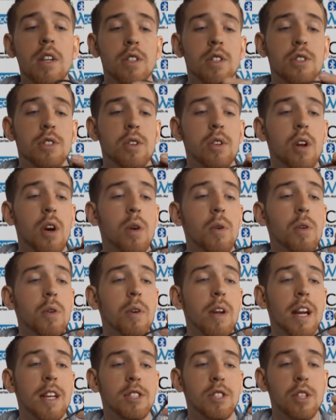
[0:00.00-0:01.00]
Just so you know,
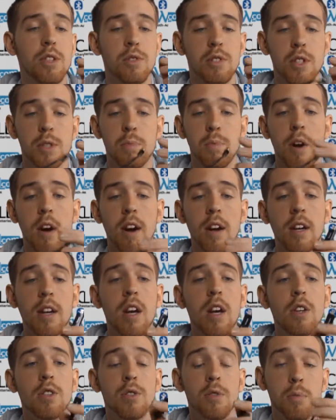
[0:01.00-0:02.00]
you can actually use this product
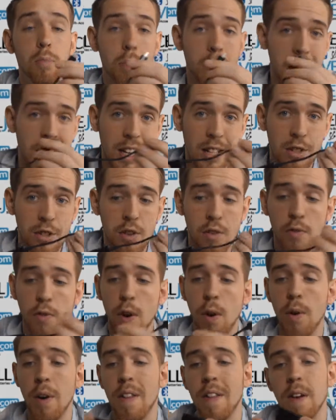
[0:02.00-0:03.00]
to plug it into your
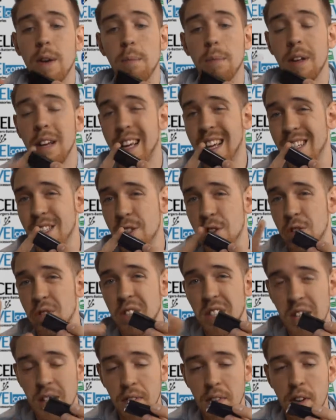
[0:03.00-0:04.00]
phone and then you plug it into
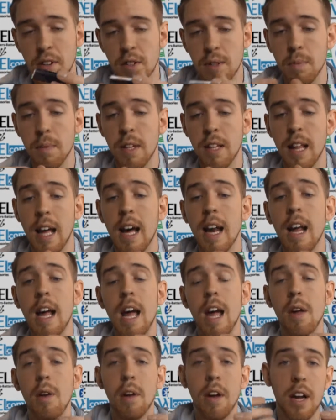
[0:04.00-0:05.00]
your TV or something like that.
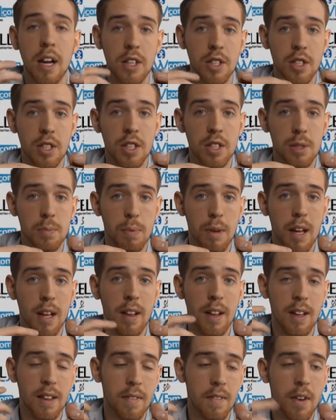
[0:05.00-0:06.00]
And you can actually display
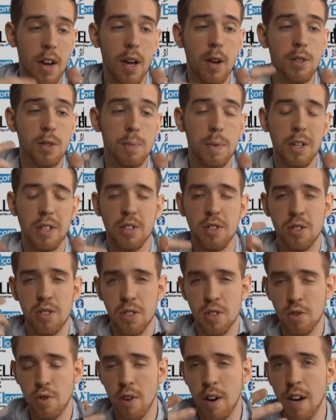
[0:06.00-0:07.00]
like the videos,
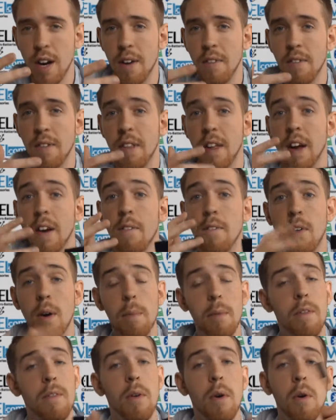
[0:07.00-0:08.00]
pictures, the screen and everything
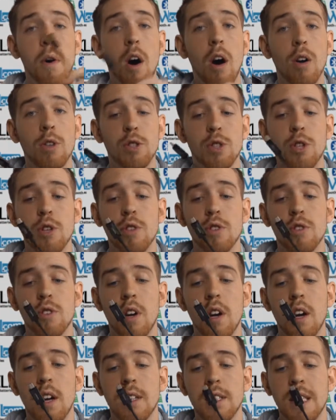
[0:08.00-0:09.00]
from your phone onto your
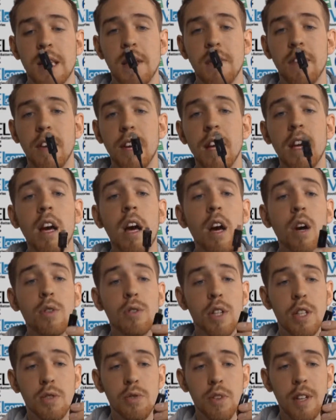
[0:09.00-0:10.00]
uh, TV.
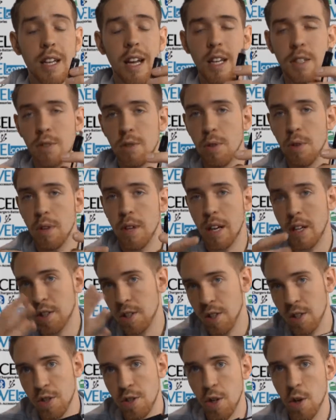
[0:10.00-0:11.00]
So that's really nice. So you can
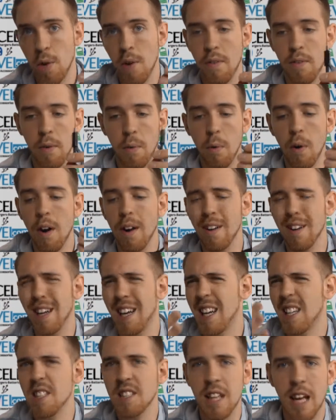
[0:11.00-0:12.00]
actually show everyone
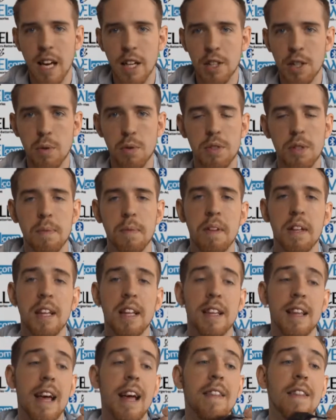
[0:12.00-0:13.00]
like a slideshow or something
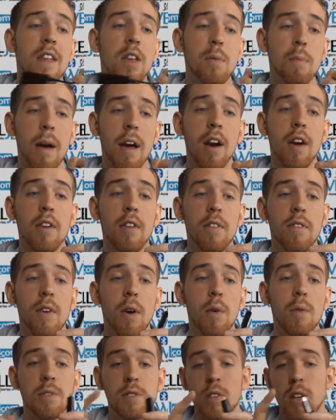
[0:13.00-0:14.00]
like that that you made on your
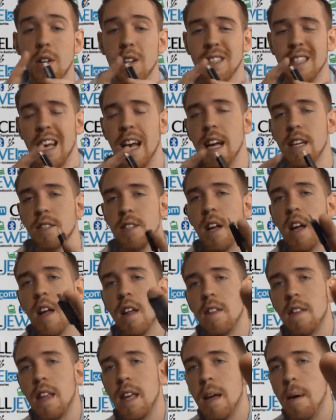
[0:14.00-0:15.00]
phone as long as it has
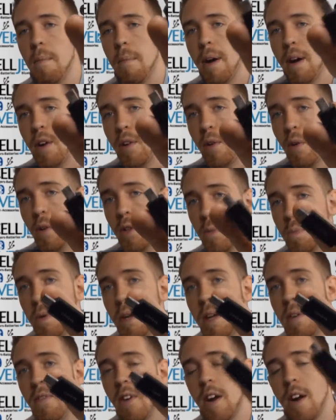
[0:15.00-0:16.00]
the micro
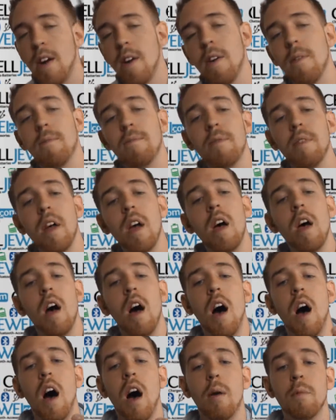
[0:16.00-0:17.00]
USB right here.
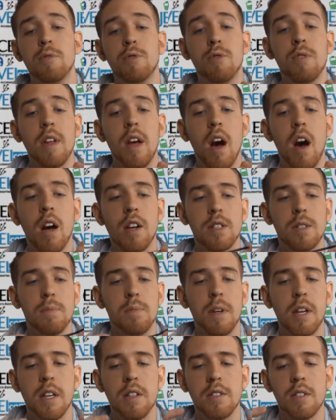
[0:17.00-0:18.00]
Um, it's really
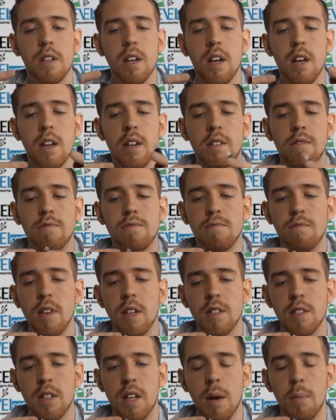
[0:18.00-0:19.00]
awesome because it
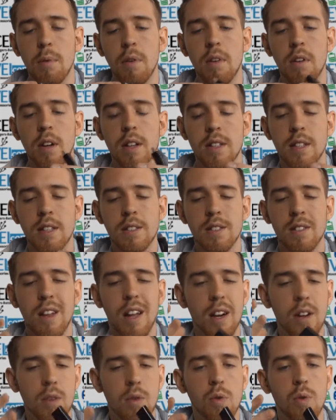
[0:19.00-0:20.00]
does a couple uh, does a
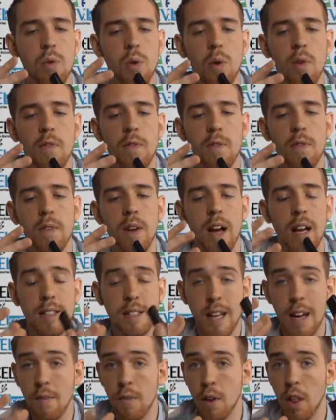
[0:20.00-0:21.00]
lot of cool
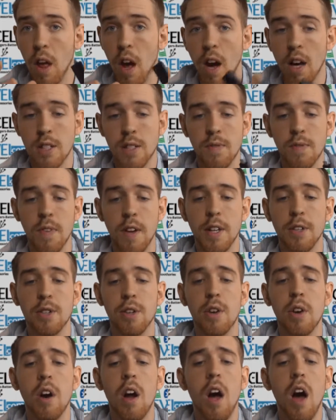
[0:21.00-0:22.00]
has that really awesome
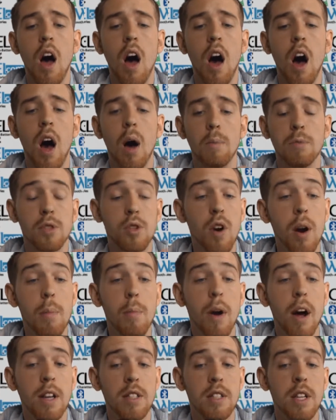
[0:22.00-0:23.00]
feature um, it's a
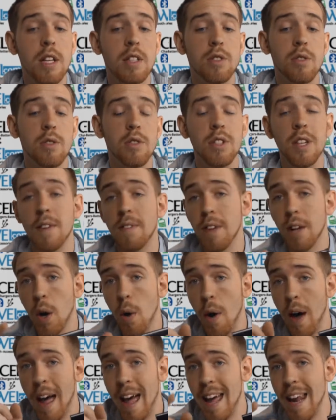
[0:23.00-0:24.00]
great price and so you should definitely
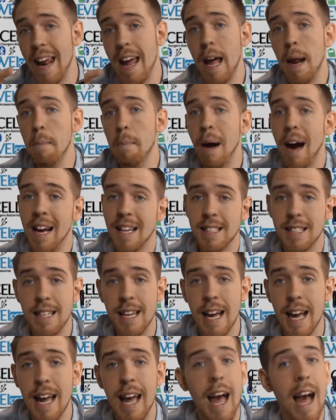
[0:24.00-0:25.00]
go ahead and buy it
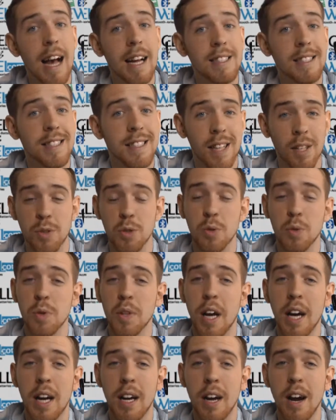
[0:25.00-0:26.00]
today at
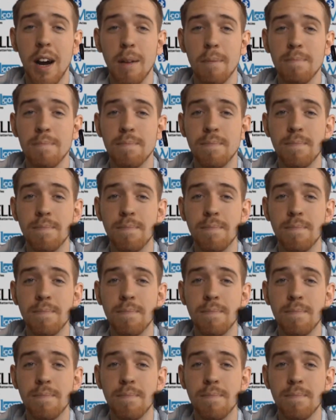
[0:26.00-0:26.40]
celljewel.com